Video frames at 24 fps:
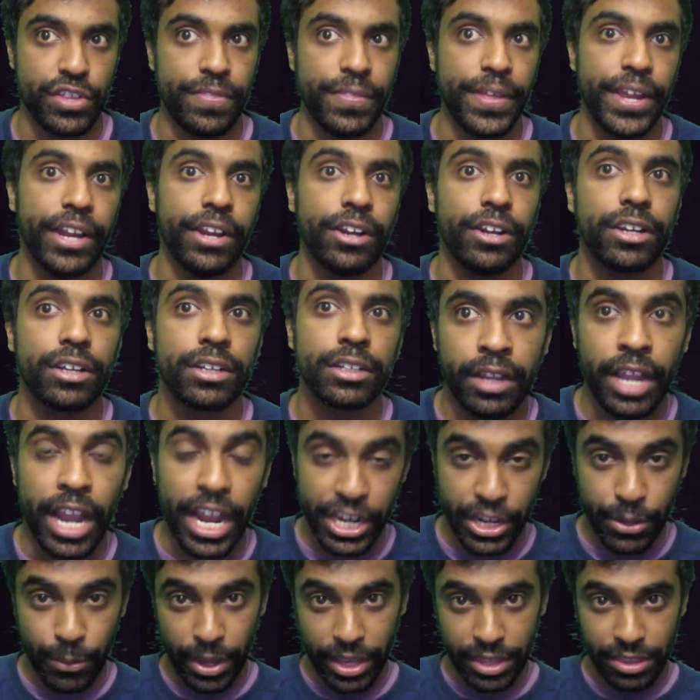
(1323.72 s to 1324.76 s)
there.
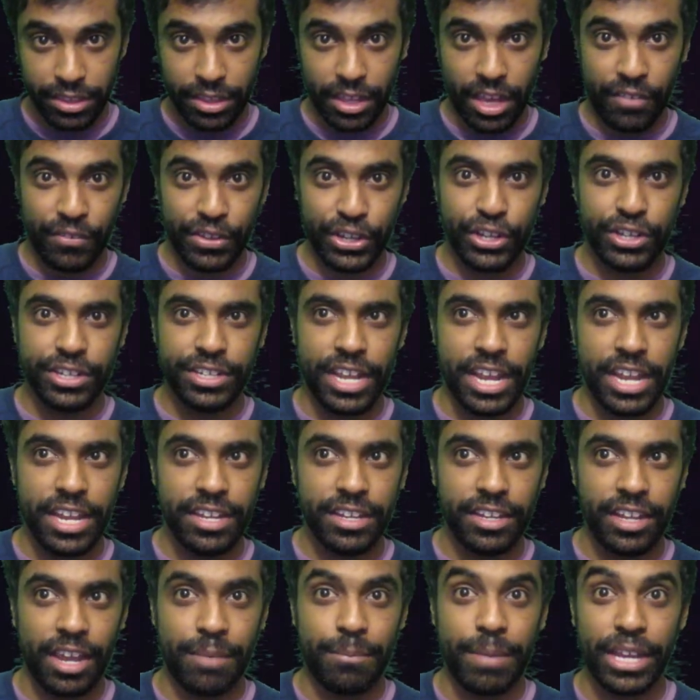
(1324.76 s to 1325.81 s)
Anyways, have a good day,
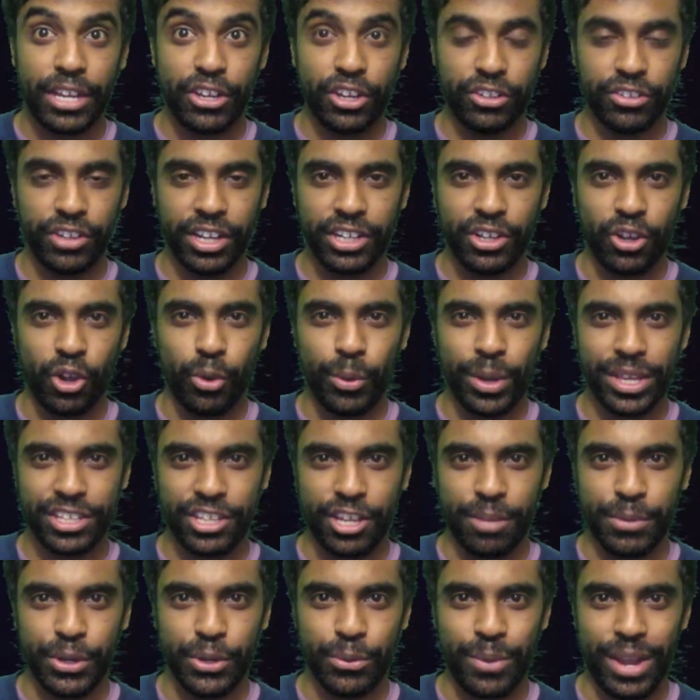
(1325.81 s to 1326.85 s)
and may good luck always
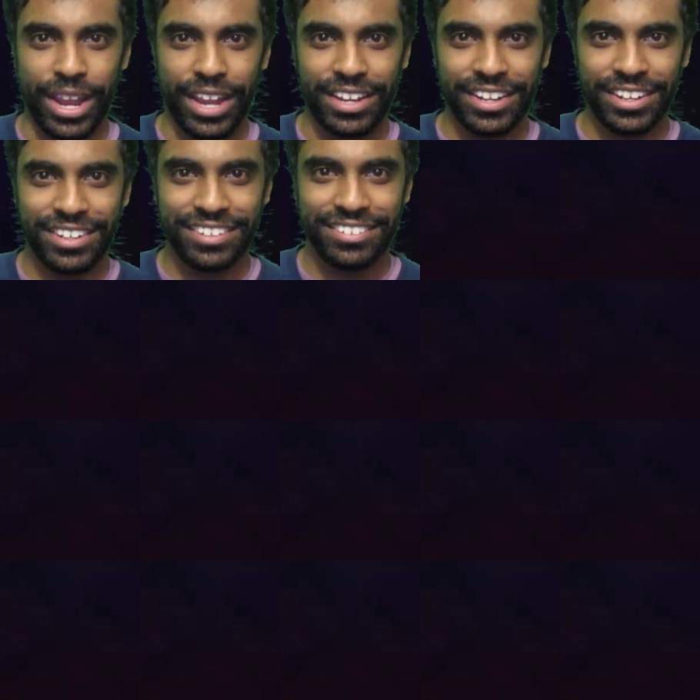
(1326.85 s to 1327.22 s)
come your way.